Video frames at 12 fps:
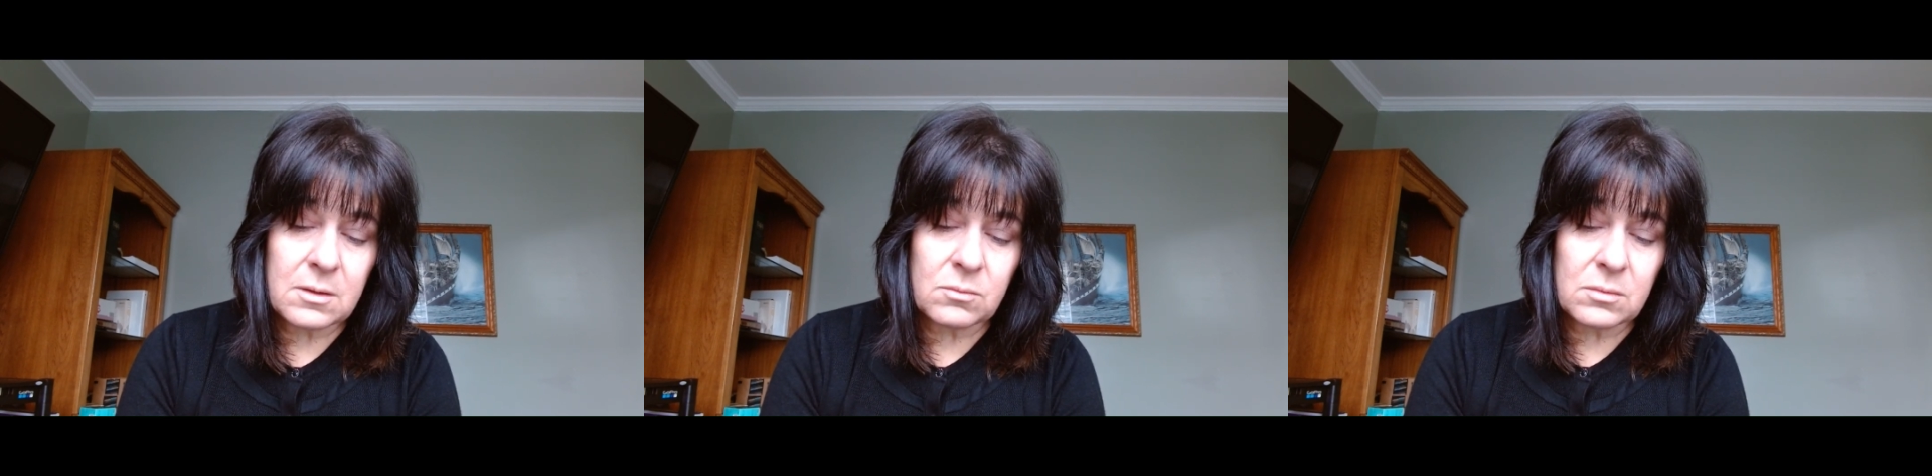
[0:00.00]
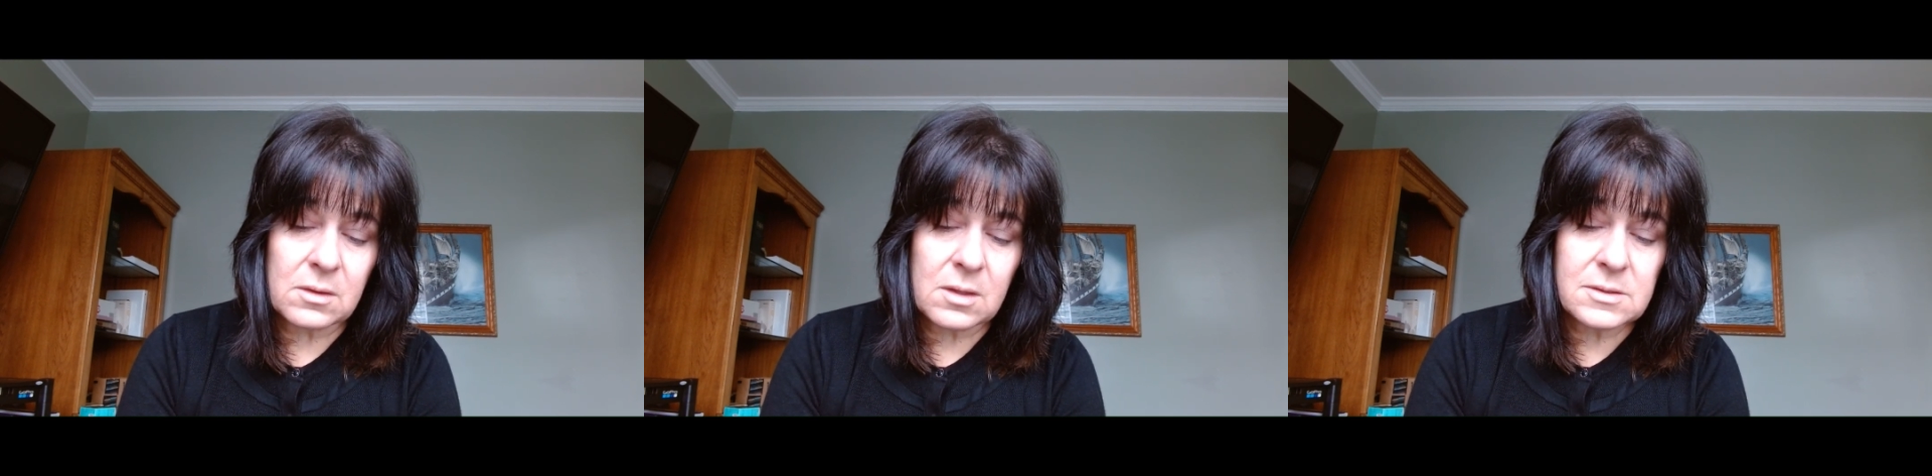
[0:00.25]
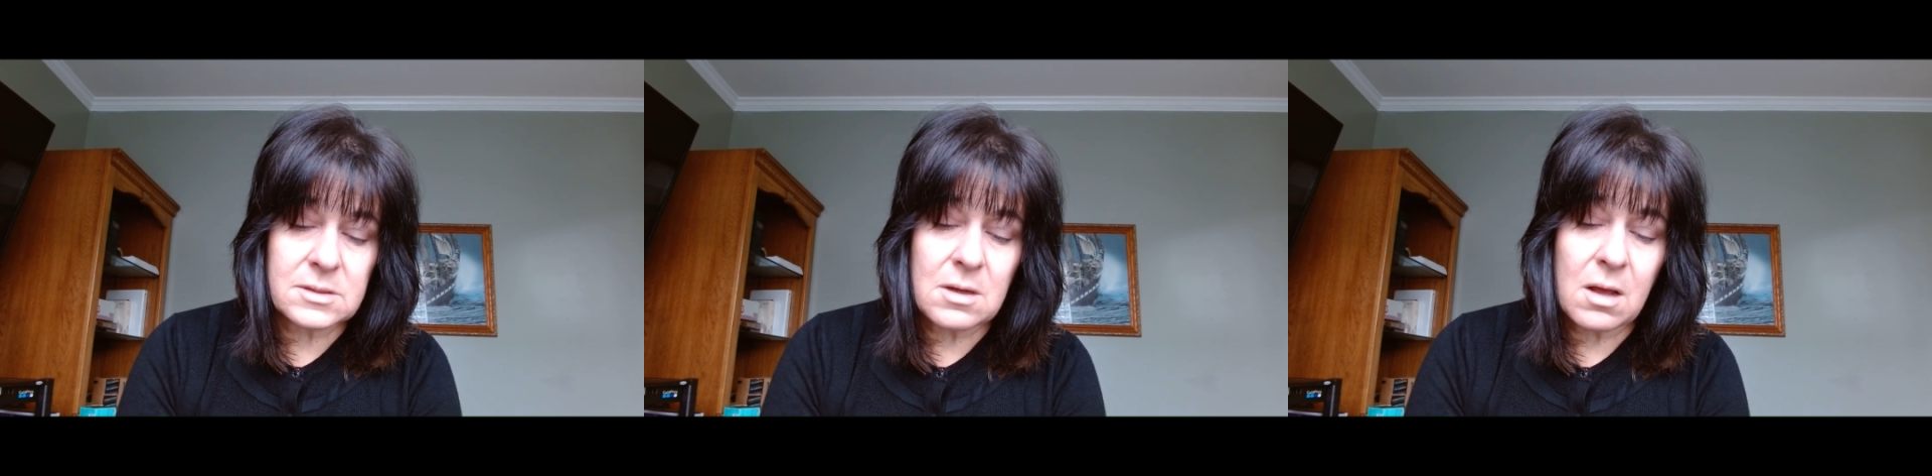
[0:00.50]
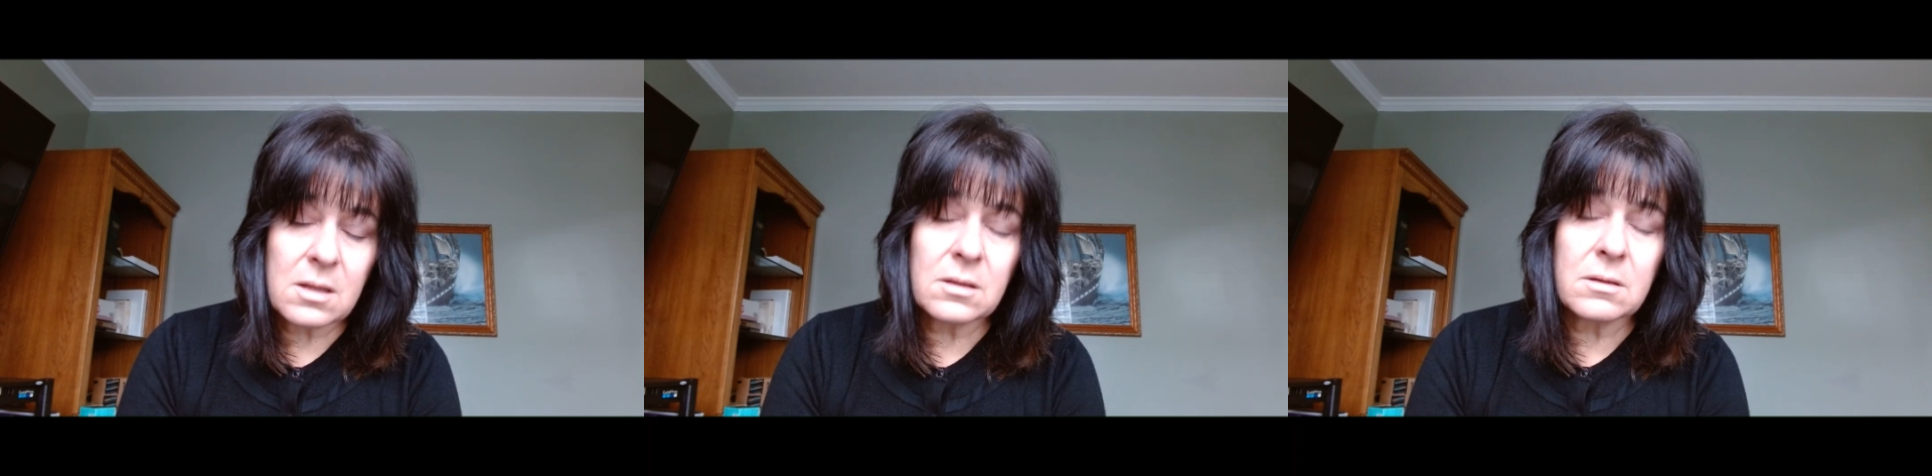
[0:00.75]
and let's
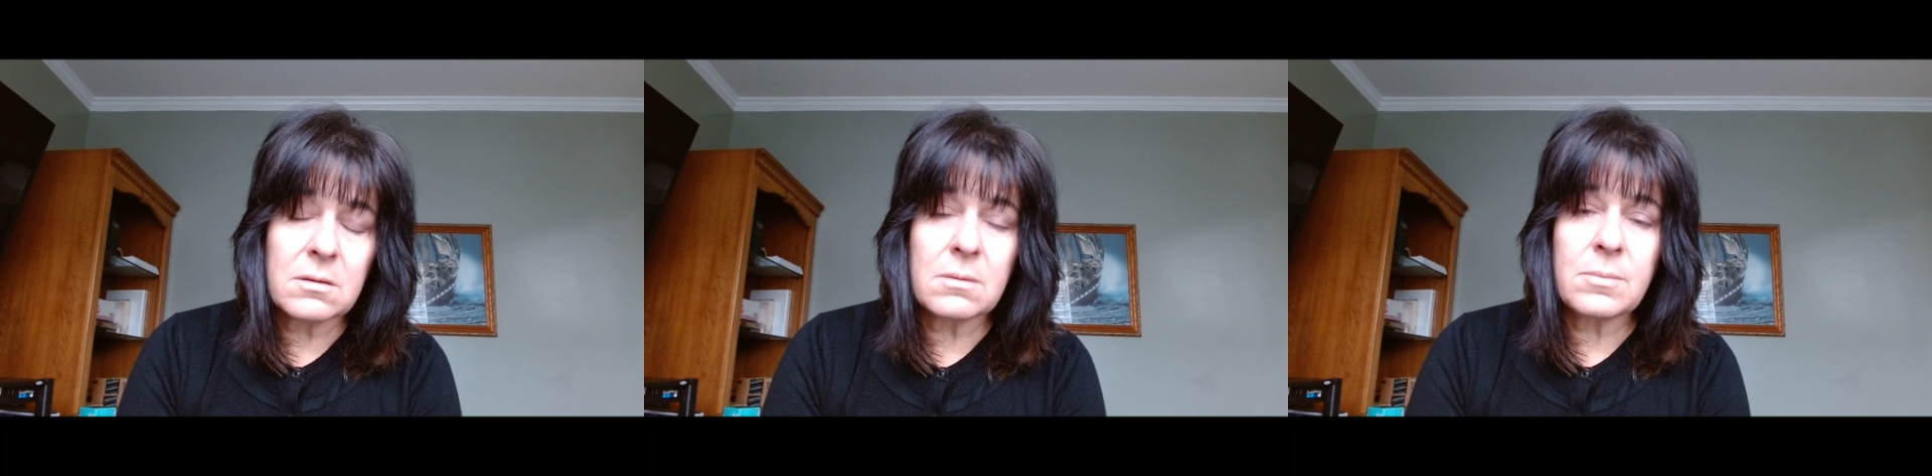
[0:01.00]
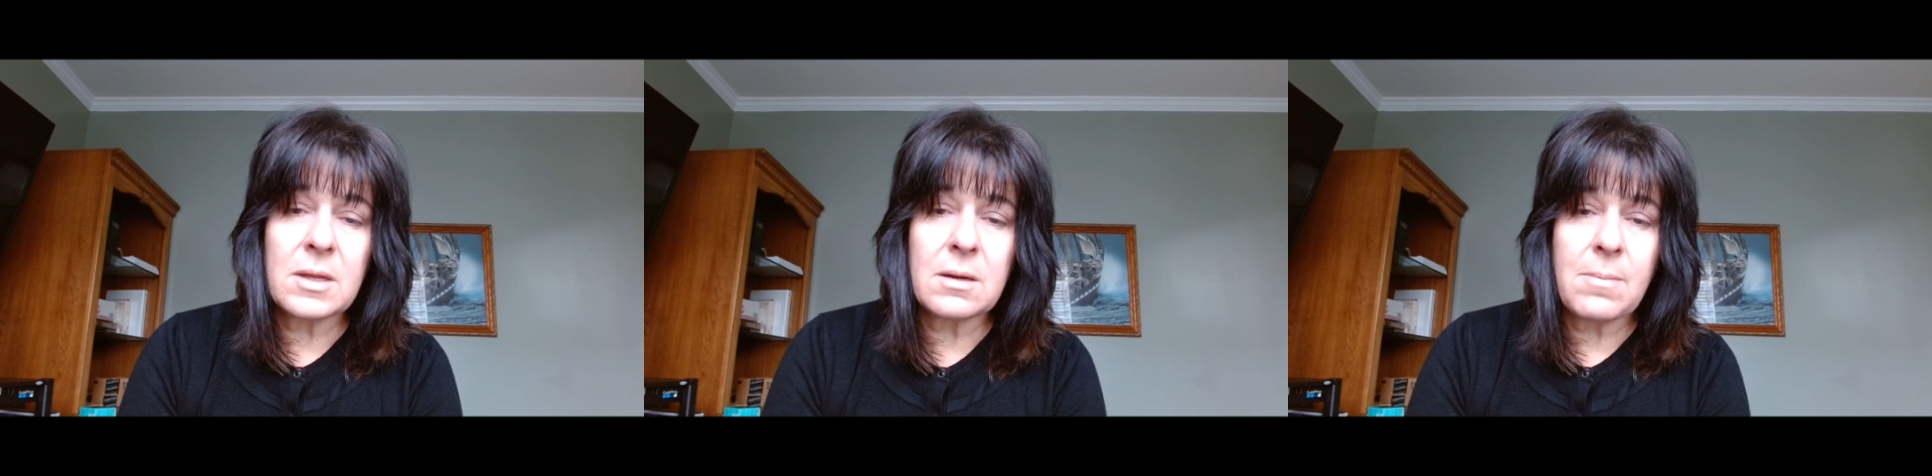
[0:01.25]
talk a little bit